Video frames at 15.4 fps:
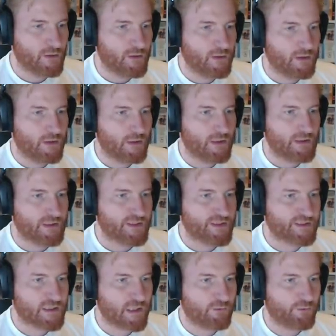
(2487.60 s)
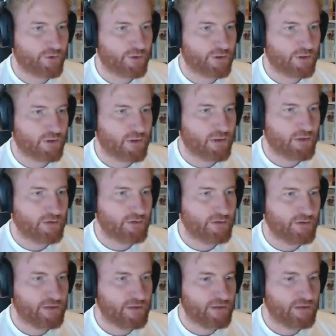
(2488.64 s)
And let's start working on
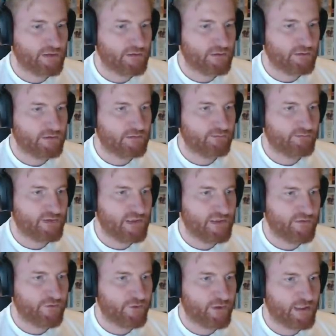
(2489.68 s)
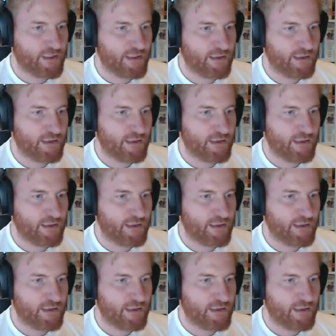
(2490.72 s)
the P-38.